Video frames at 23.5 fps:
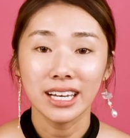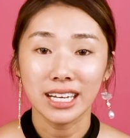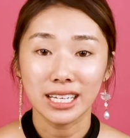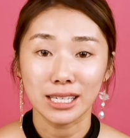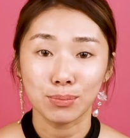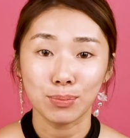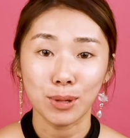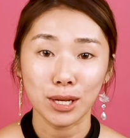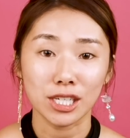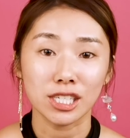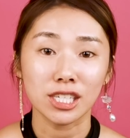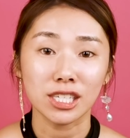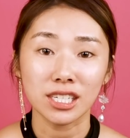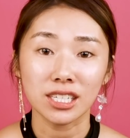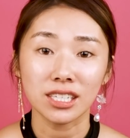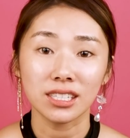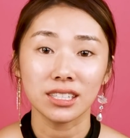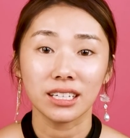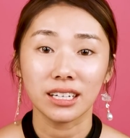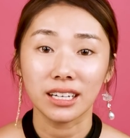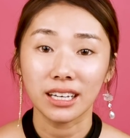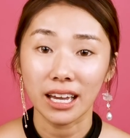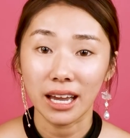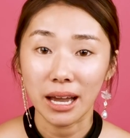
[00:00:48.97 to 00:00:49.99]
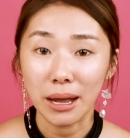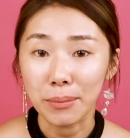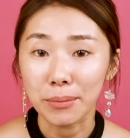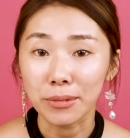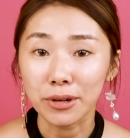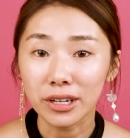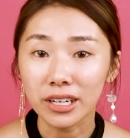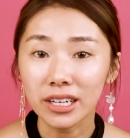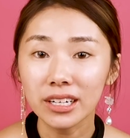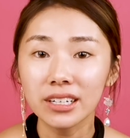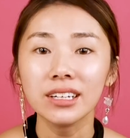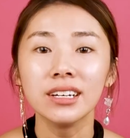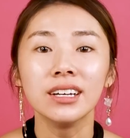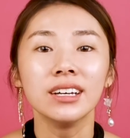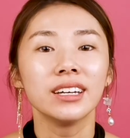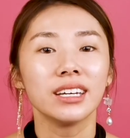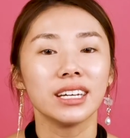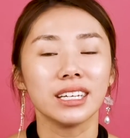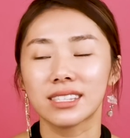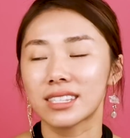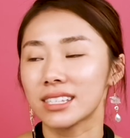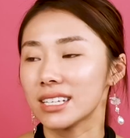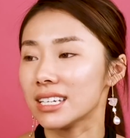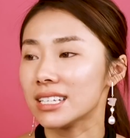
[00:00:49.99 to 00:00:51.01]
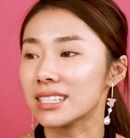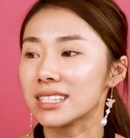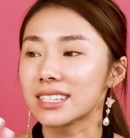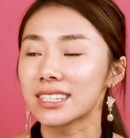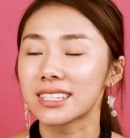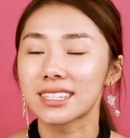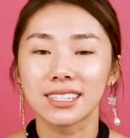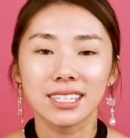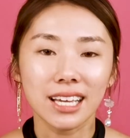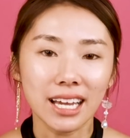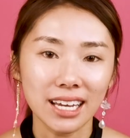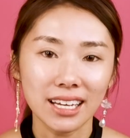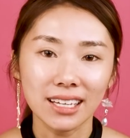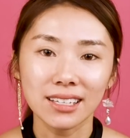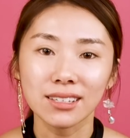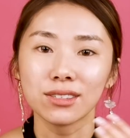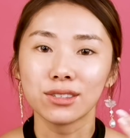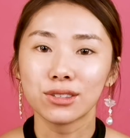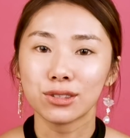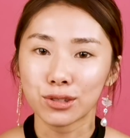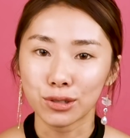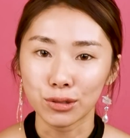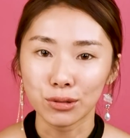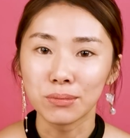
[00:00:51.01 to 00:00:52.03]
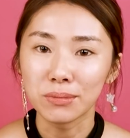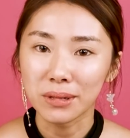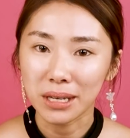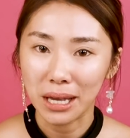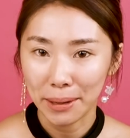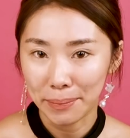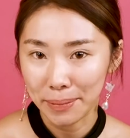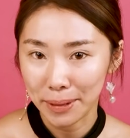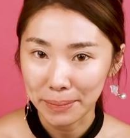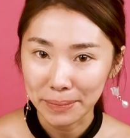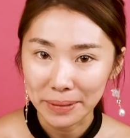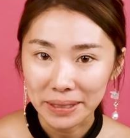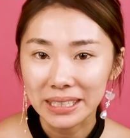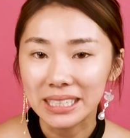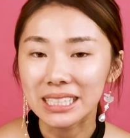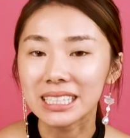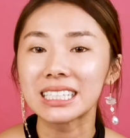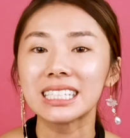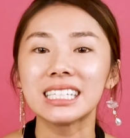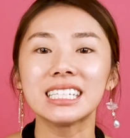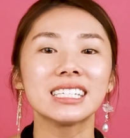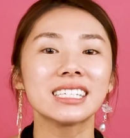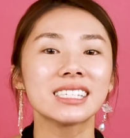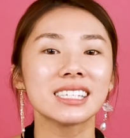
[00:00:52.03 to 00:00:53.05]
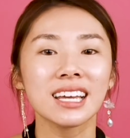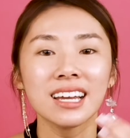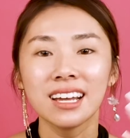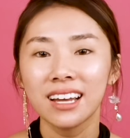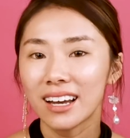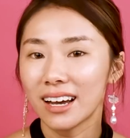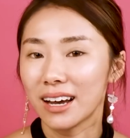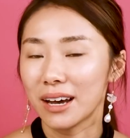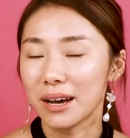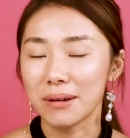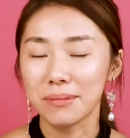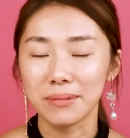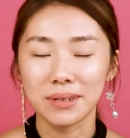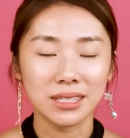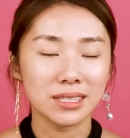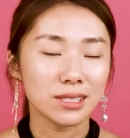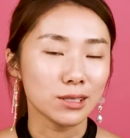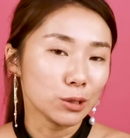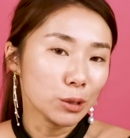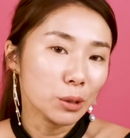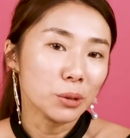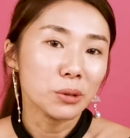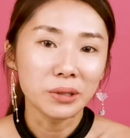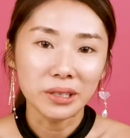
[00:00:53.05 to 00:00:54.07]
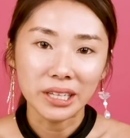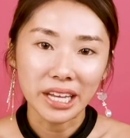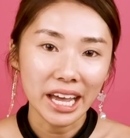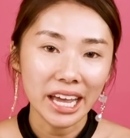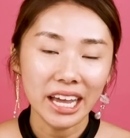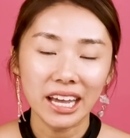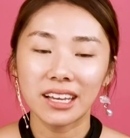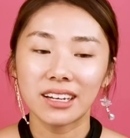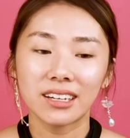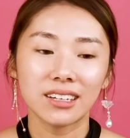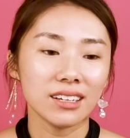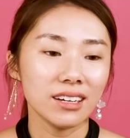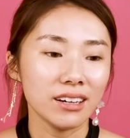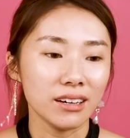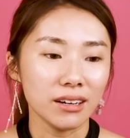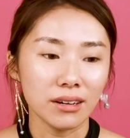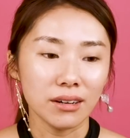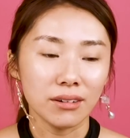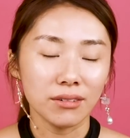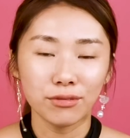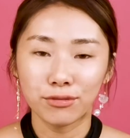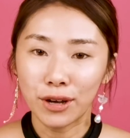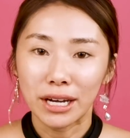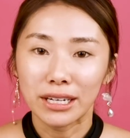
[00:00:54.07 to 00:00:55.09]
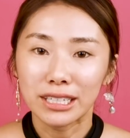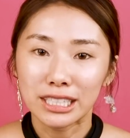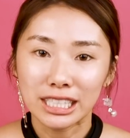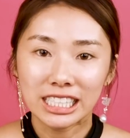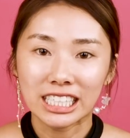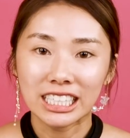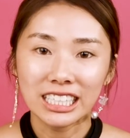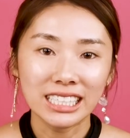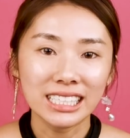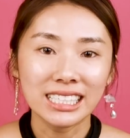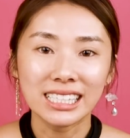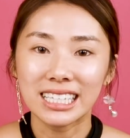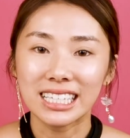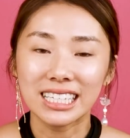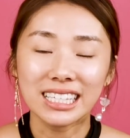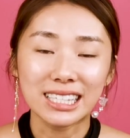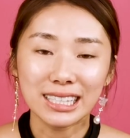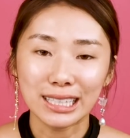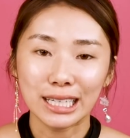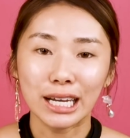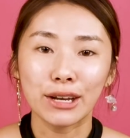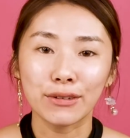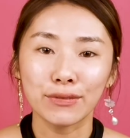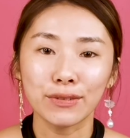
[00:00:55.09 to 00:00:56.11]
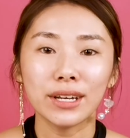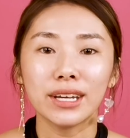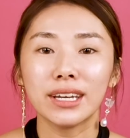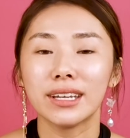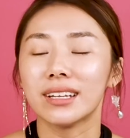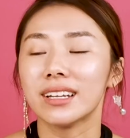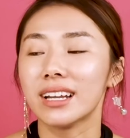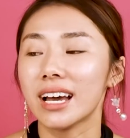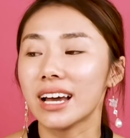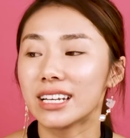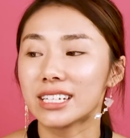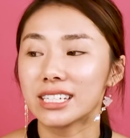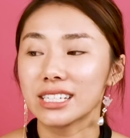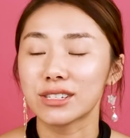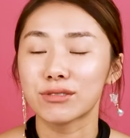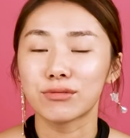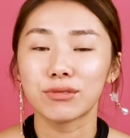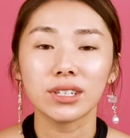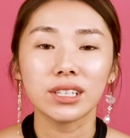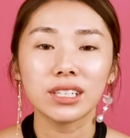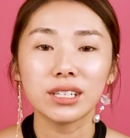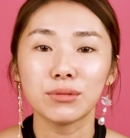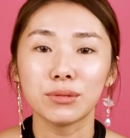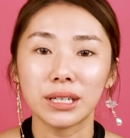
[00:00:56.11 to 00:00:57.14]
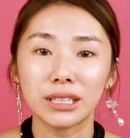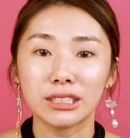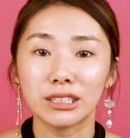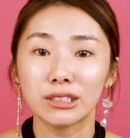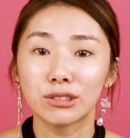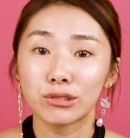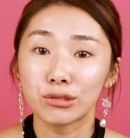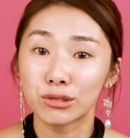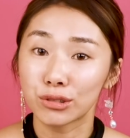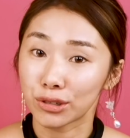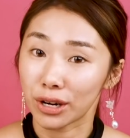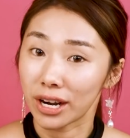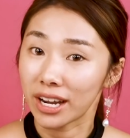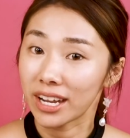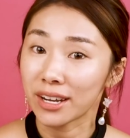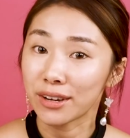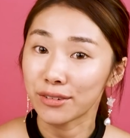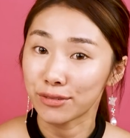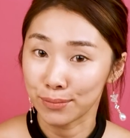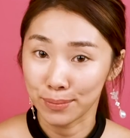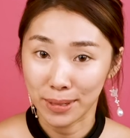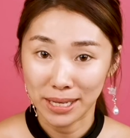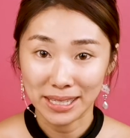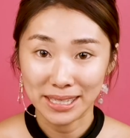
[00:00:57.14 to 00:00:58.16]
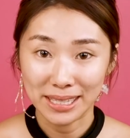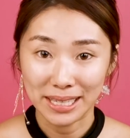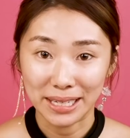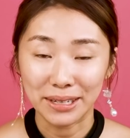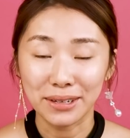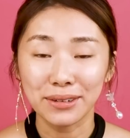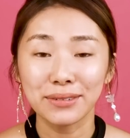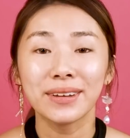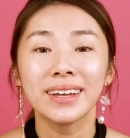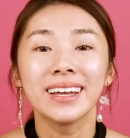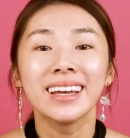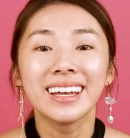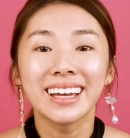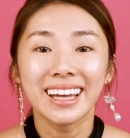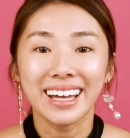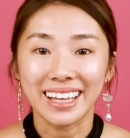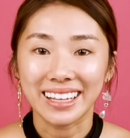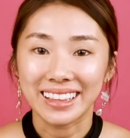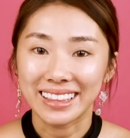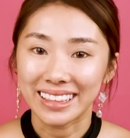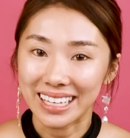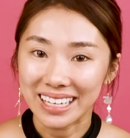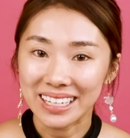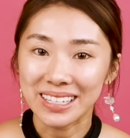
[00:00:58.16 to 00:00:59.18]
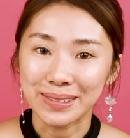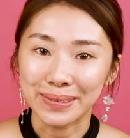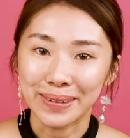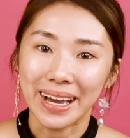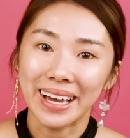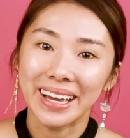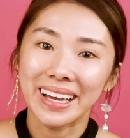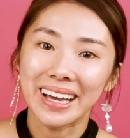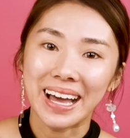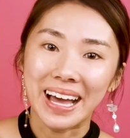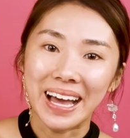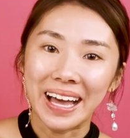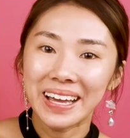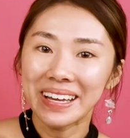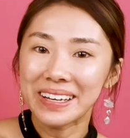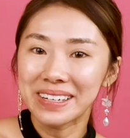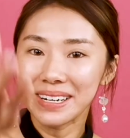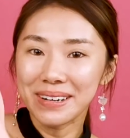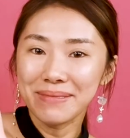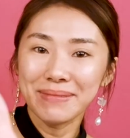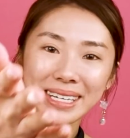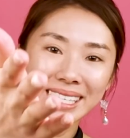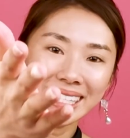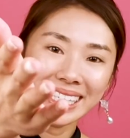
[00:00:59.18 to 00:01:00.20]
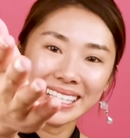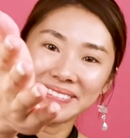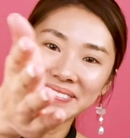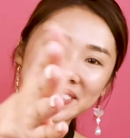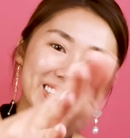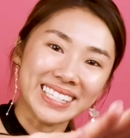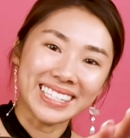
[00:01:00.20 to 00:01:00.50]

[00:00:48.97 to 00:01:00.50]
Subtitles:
especially the camera, its insane zoom capabilities, its low light functions and stuff, and I just really wanted to try out for myself, and that's why I got myself a